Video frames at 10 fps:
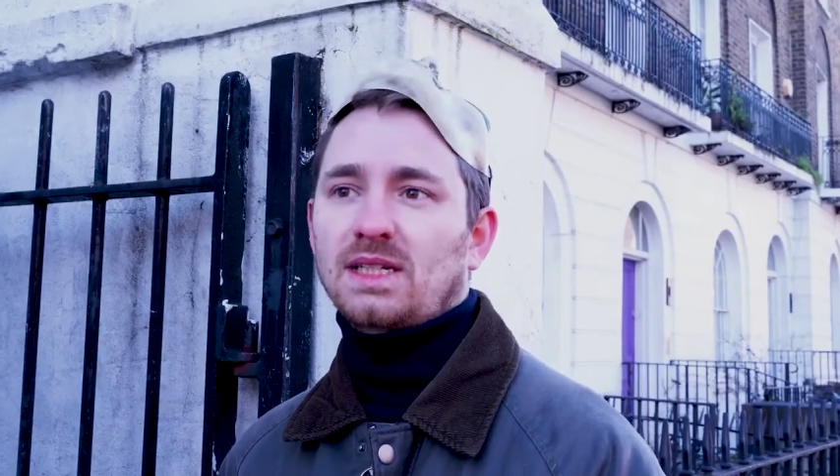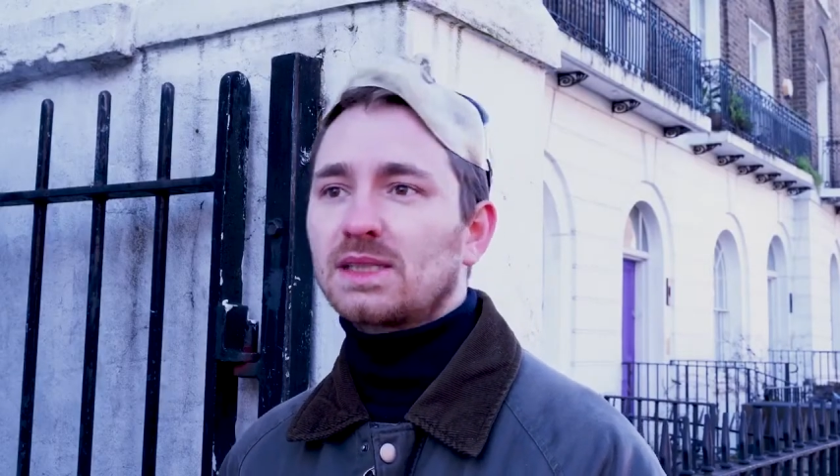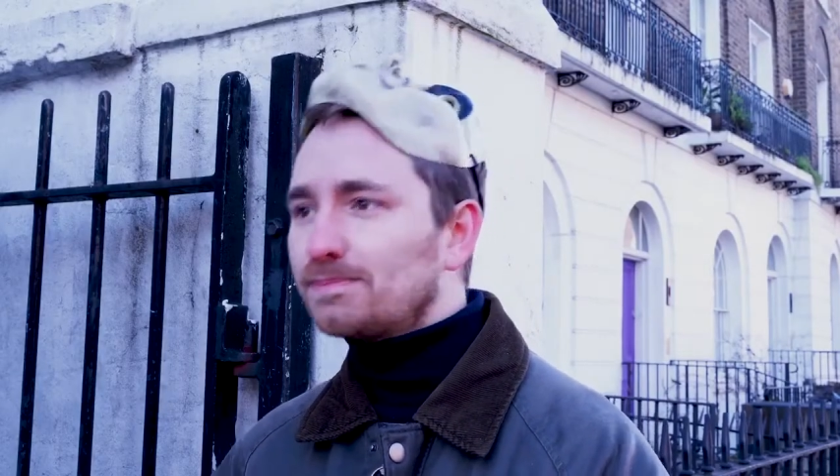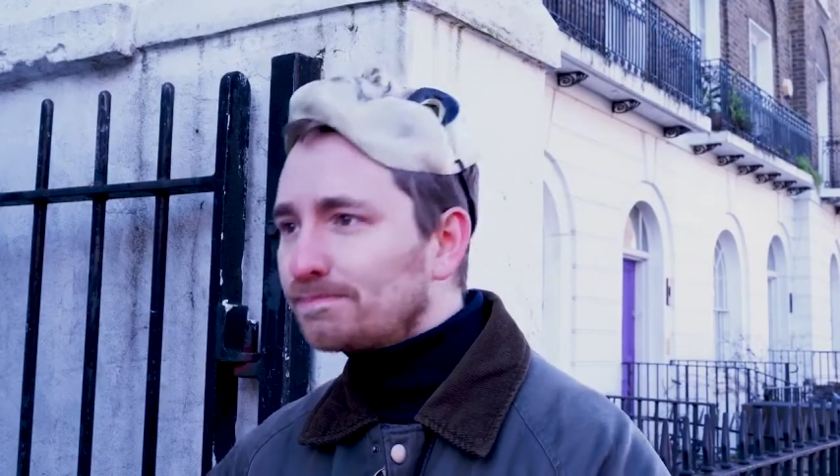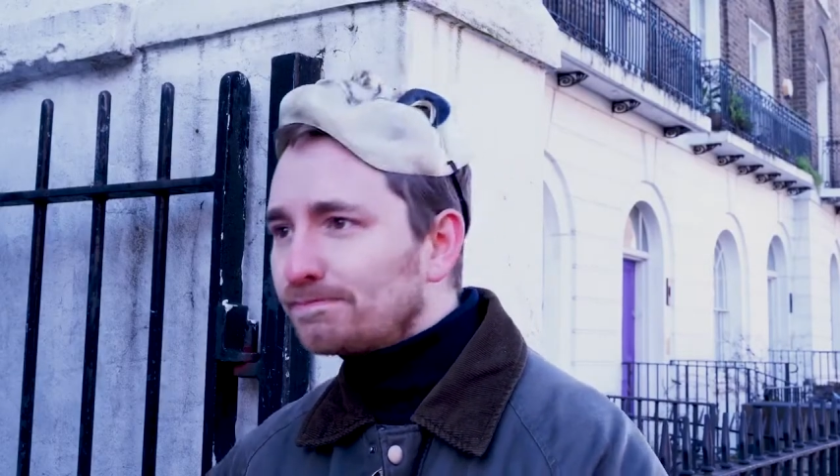
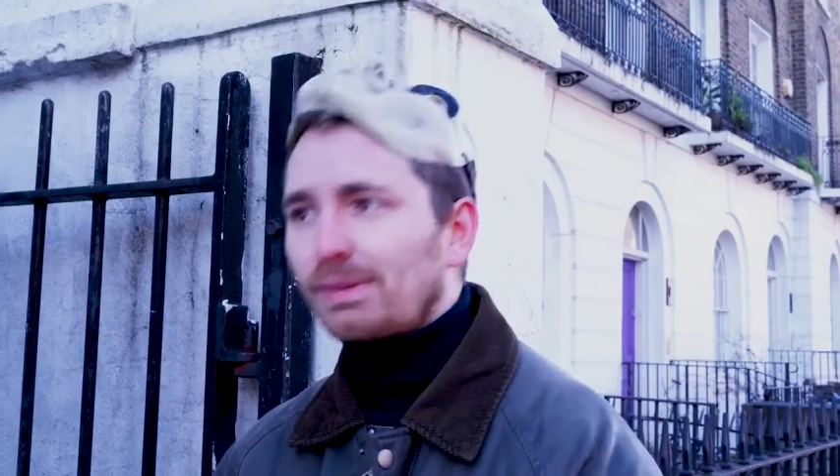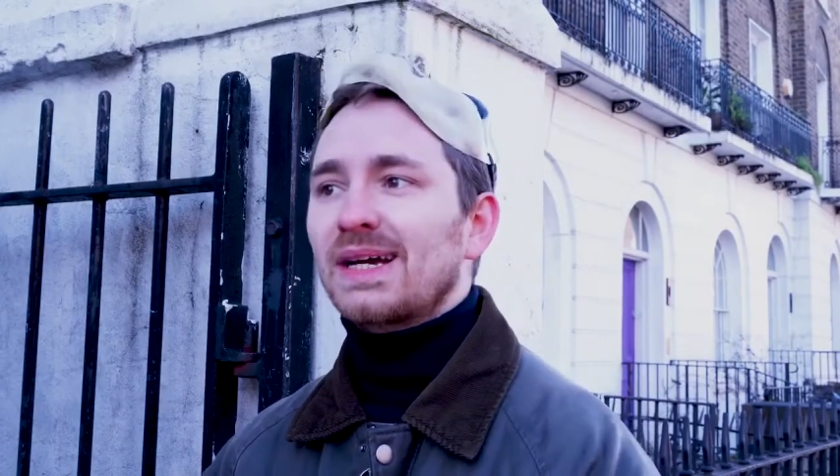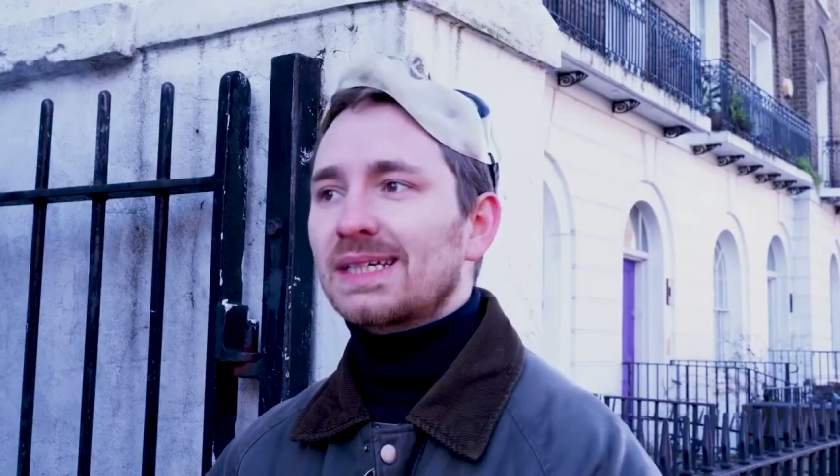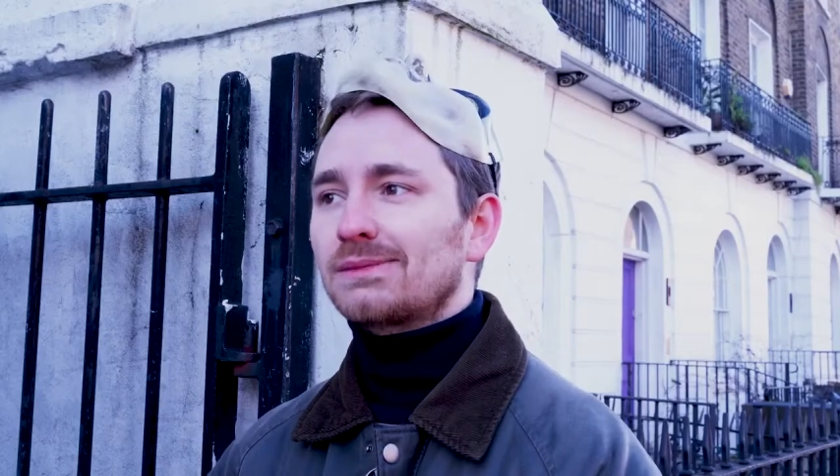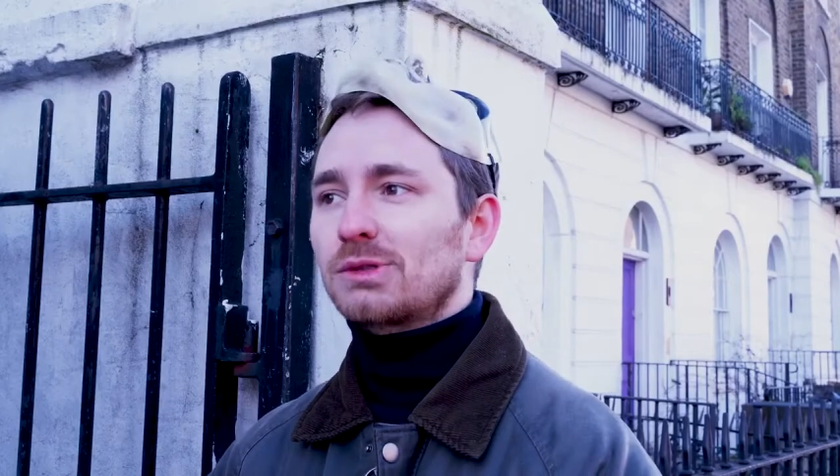Let's
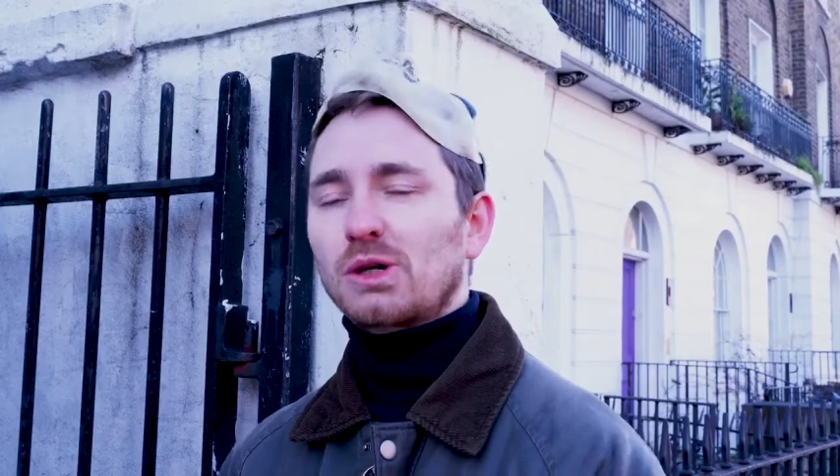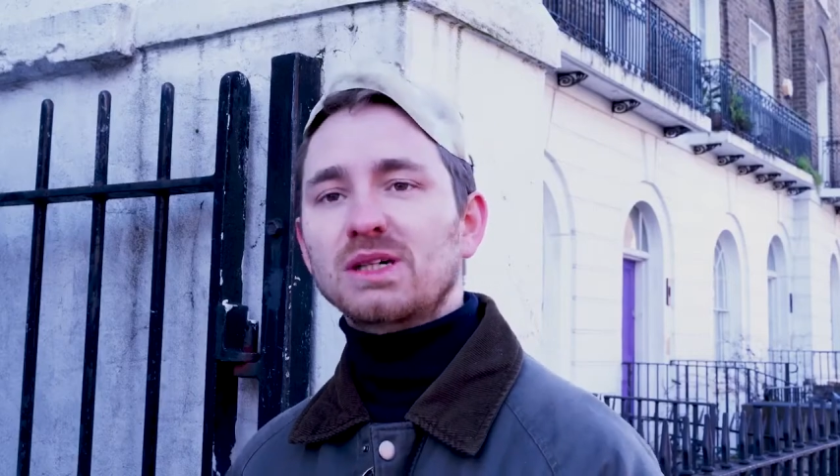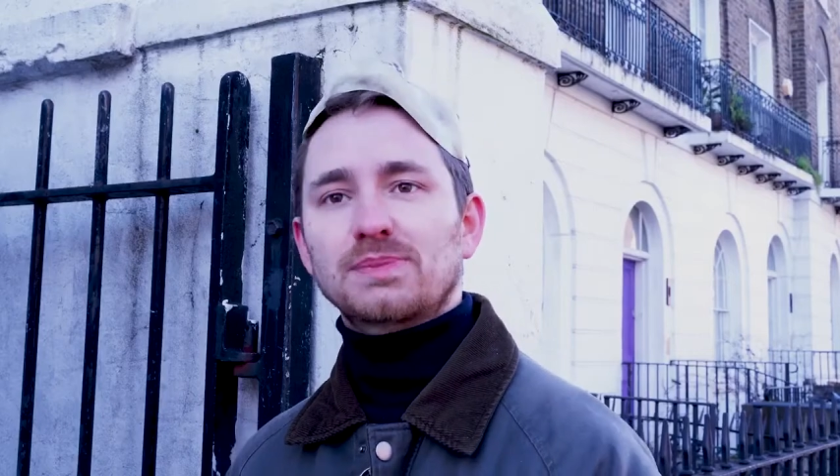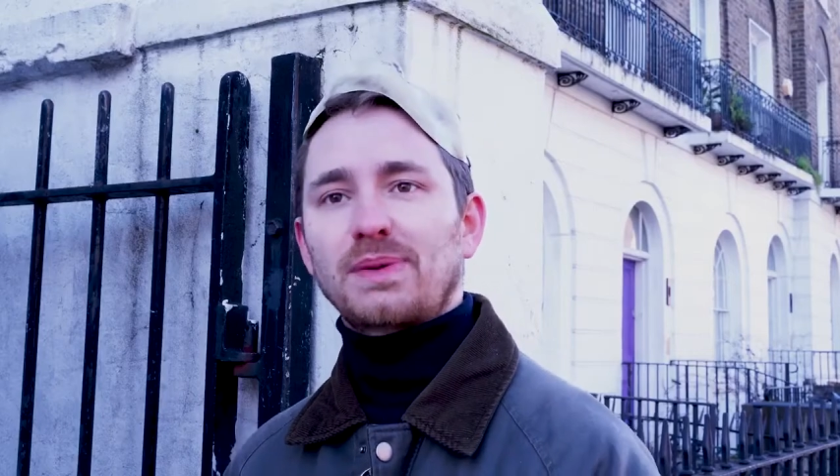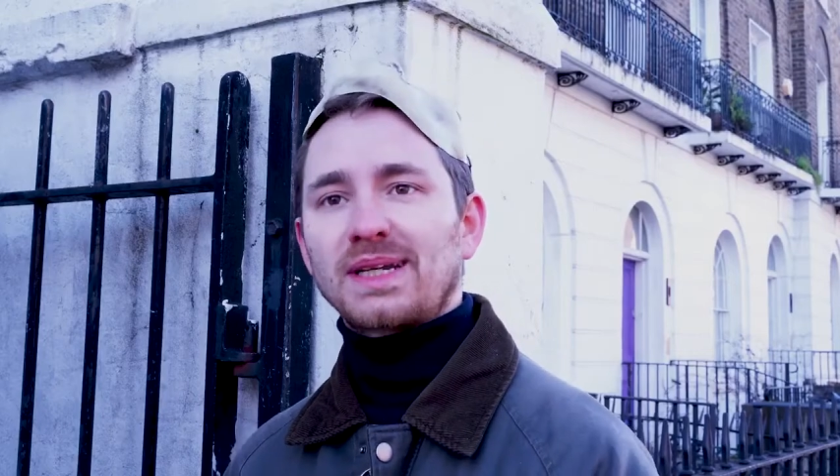buy some
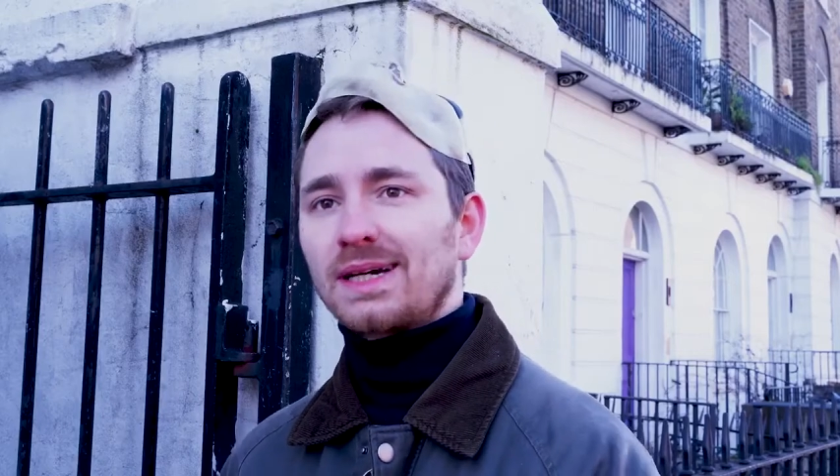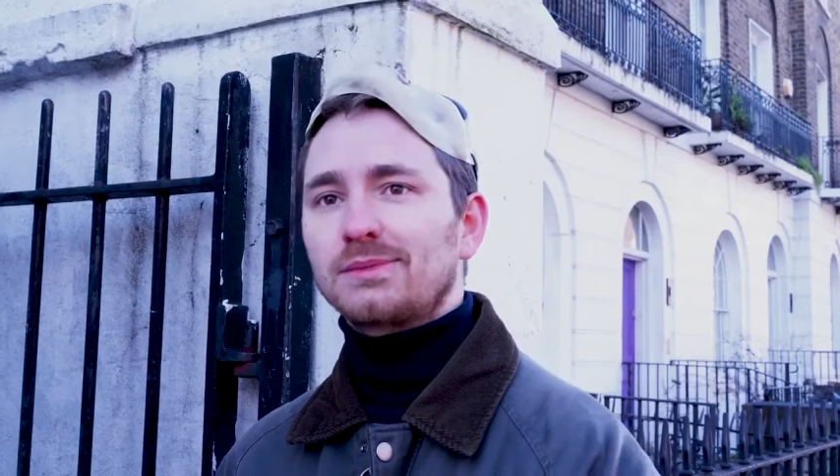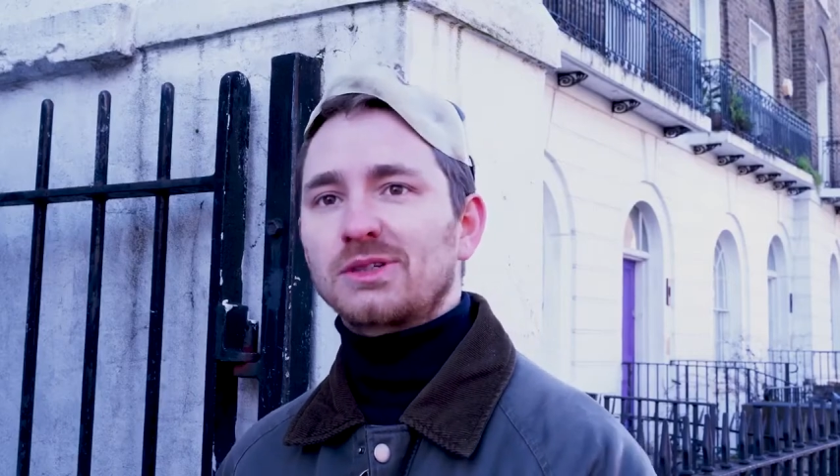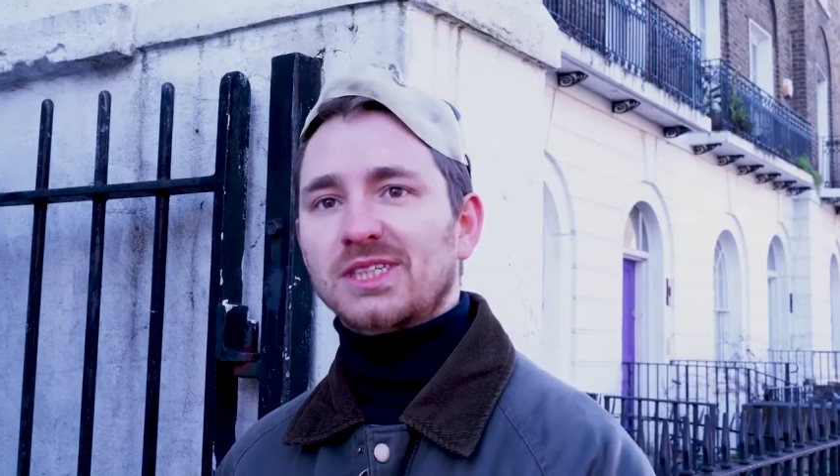drugs, buddy. I'm not